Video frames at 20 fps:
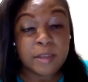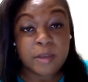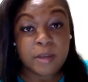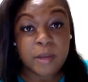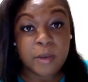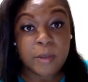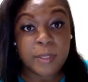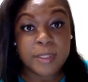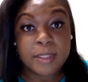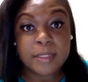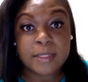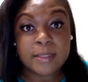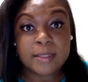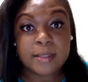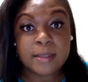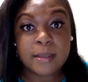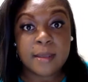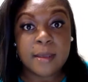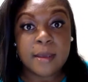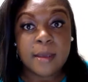
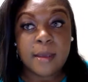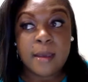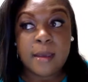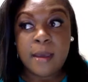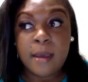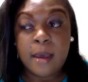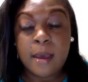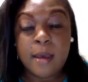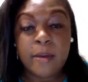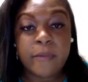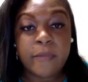It's a